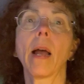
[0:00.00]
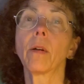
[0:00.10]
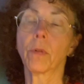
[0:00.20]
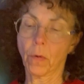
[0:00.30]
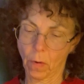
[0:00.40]
I
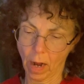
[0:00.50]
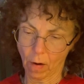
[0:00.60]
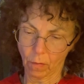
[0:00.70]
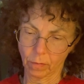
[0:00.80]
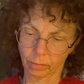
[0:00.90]
don't know
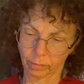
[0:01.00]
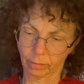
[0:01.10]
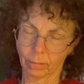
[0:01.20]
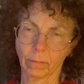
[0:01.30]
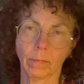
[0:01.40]
how
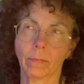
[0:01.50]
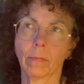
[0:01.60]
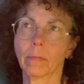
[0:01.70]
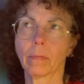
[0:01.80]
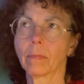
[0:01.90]

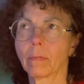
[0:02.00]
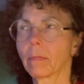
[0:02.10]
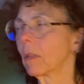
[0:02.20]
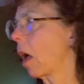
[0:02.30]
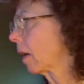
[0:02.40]

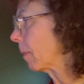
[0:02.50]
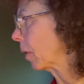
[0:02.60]
long I'm